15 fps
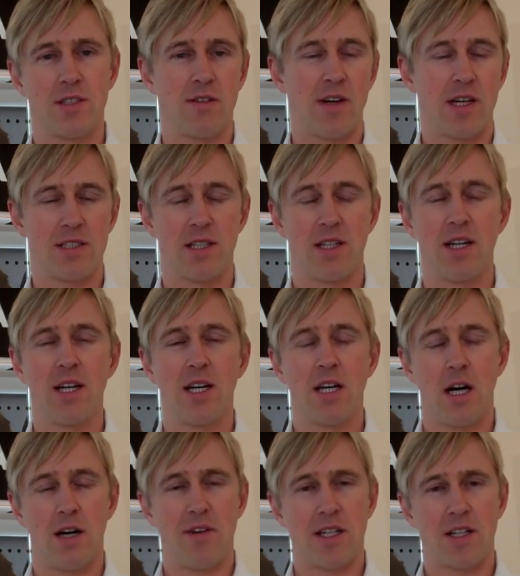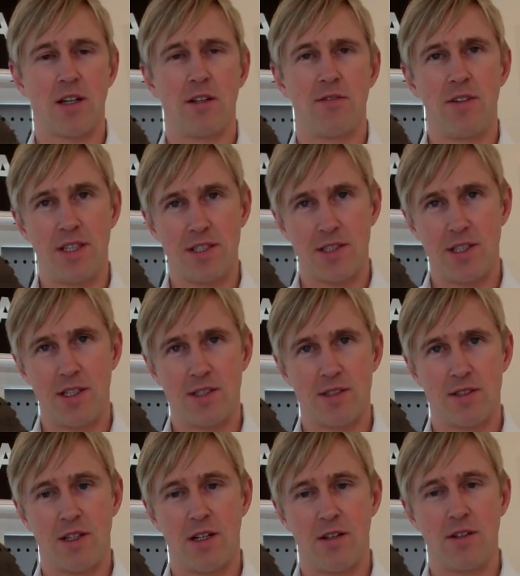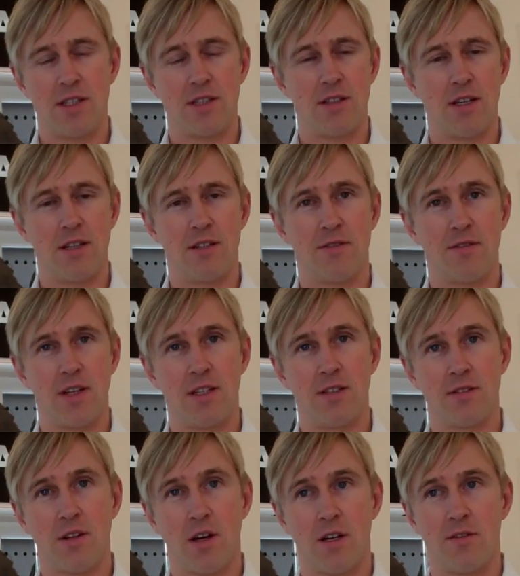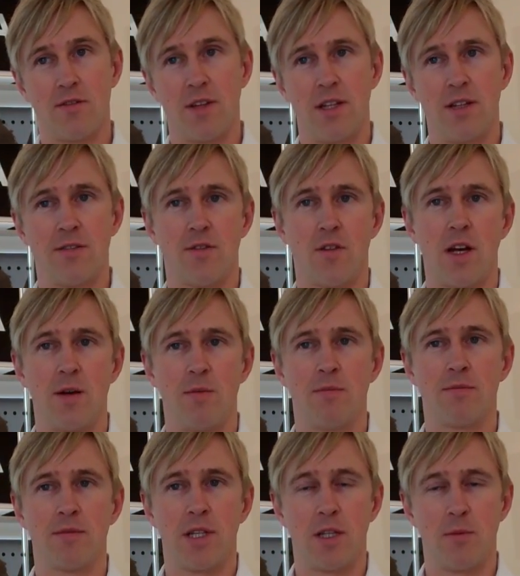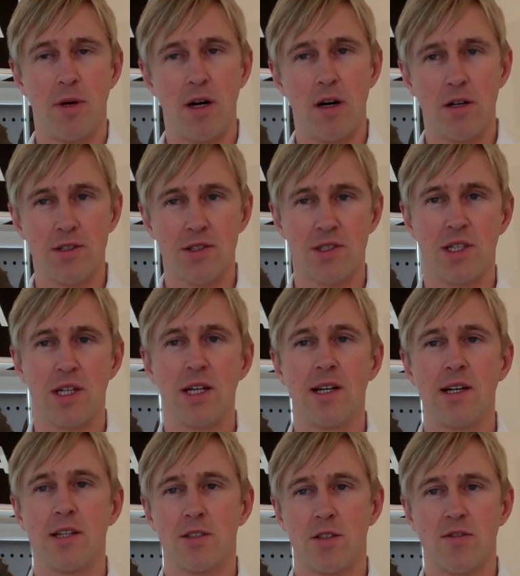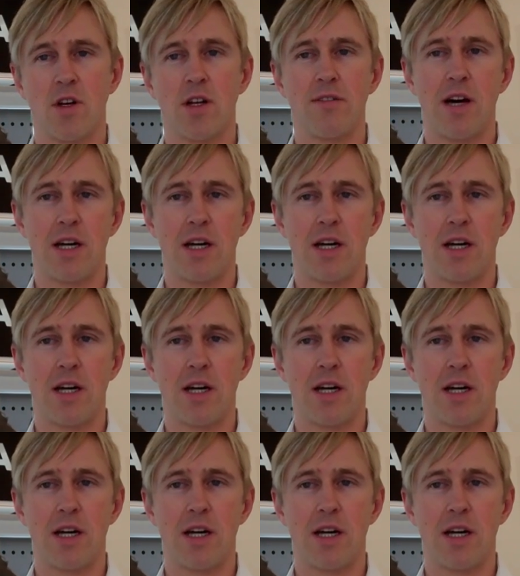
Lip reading: I've had kind of VCs, in the frame in the past. So I've